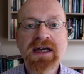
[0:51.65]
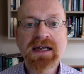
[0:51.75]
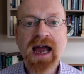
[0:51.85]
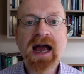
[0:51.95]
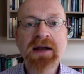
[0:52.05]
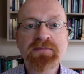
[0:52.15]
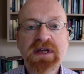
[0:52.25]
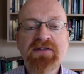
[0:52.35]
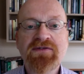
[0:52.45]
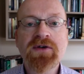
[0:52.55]
can
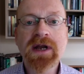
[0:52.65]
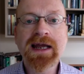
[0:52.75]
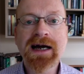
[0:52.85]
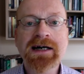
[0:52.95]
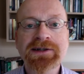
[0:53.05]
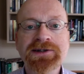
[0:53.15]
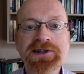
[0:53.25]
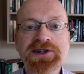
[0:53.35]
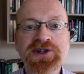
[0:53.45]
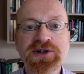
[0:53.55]
be fully
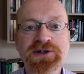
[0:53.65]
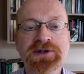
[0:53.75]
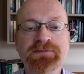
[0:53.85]
understood.